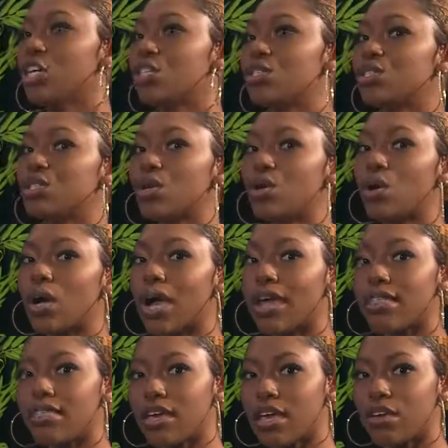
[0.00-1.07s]
So
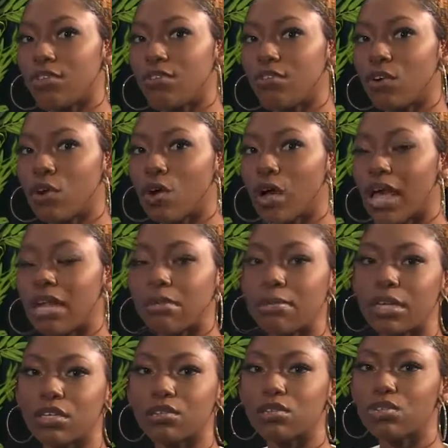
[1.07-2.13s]
I think for
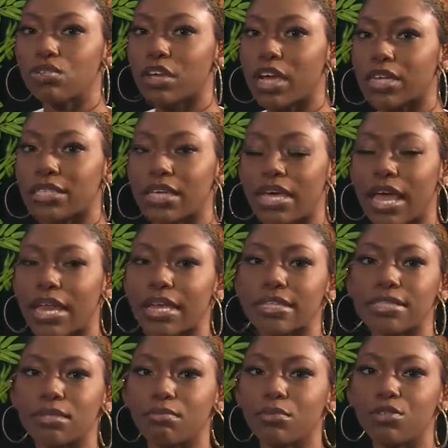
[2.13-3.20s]
anybody who's trying to get
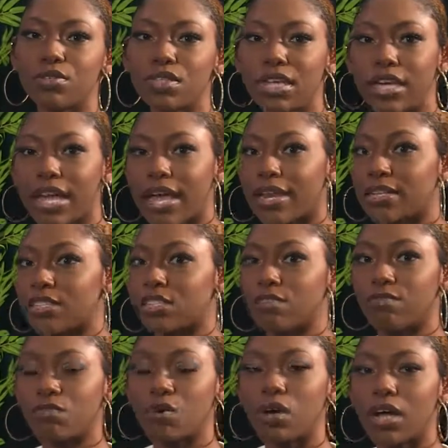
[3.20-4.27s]
into music, get into
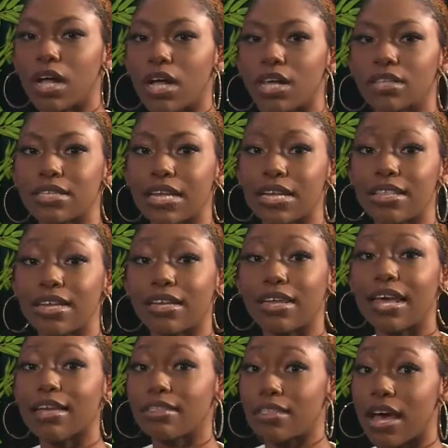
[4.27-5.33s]
vocals, anything
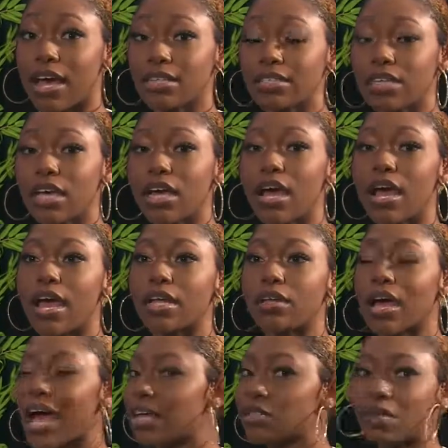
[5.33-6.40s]
like that,
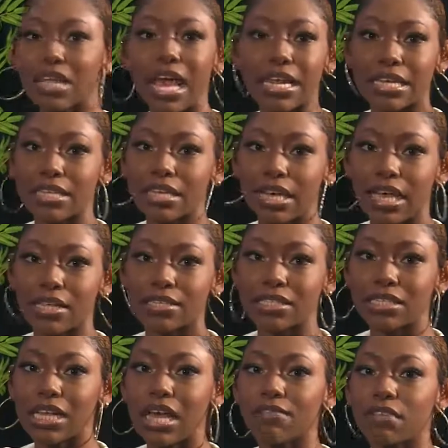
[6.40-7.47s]
as with anything else
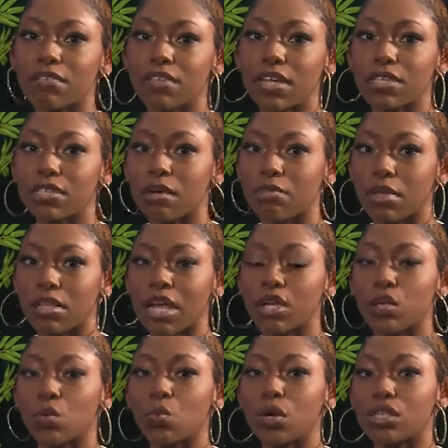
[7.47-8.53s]
in life, if there's something that
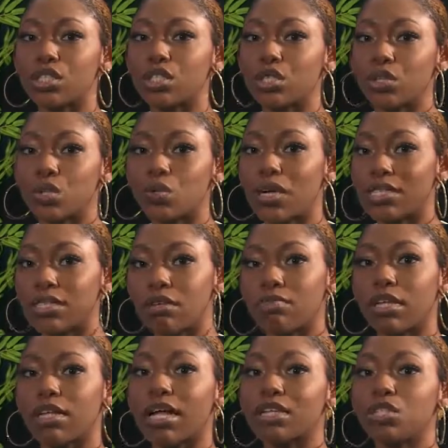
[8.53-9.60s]
you want to do and
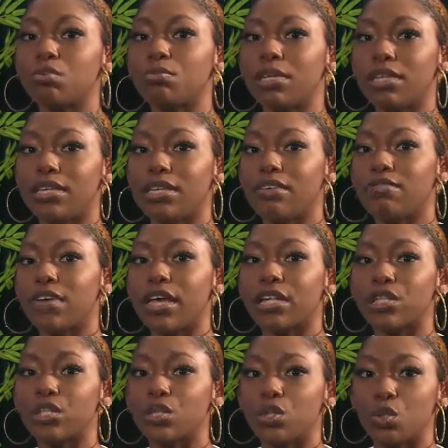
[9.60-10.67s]
something that you believe
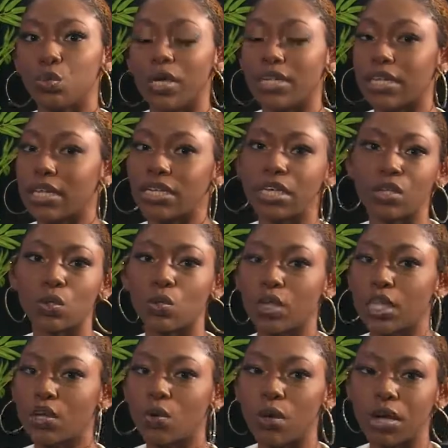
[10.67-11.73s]
in, do it. It can
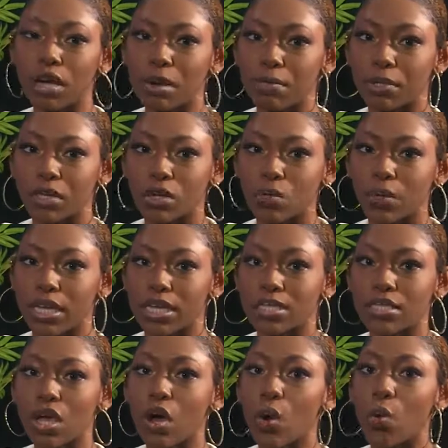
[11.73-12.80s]
only go a couple of
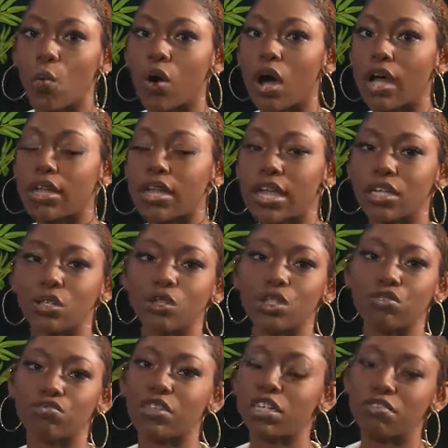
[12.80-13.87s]
ways. One, it
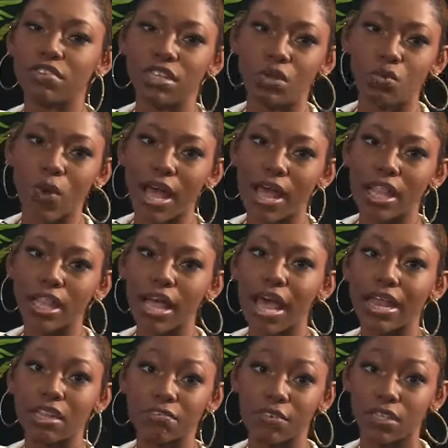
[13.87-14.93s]
goes really, really well,
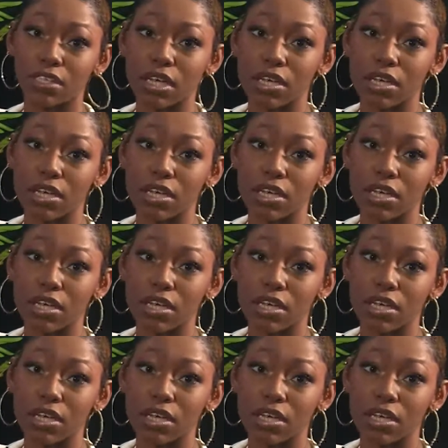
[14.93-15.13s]
and if it